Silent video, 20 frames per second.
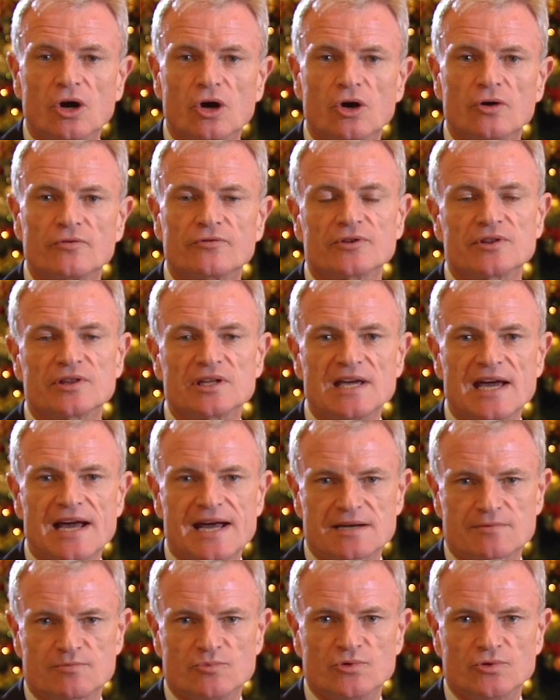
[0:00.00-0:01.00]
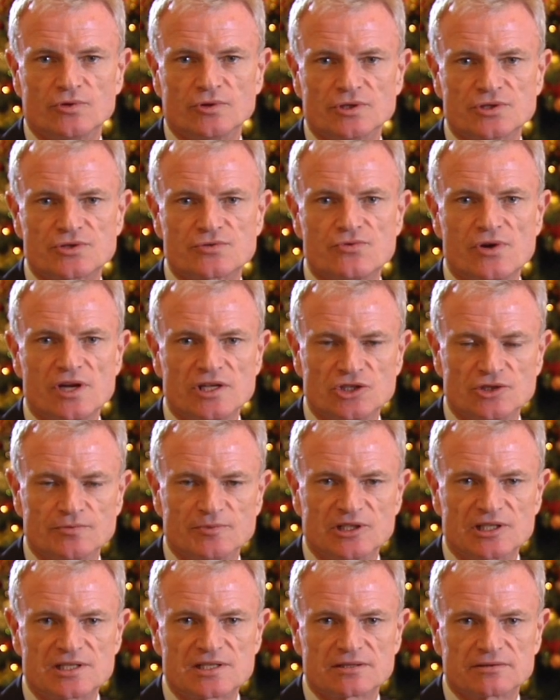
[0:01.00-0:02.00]
of the Admiral's
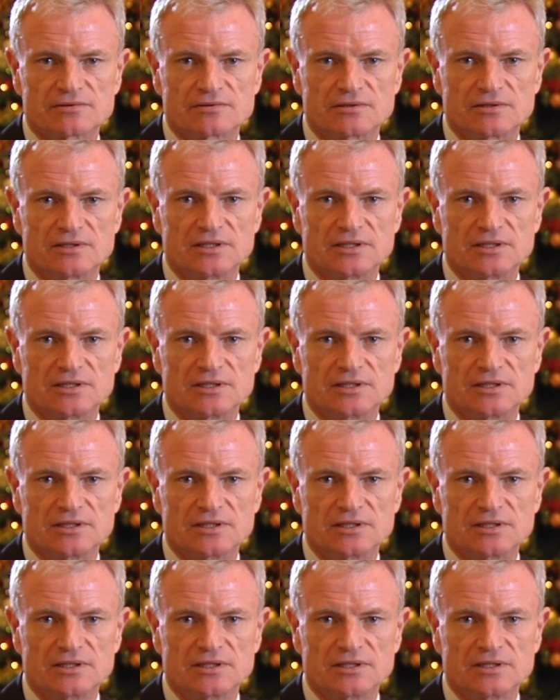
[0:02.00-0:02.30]
Regiment,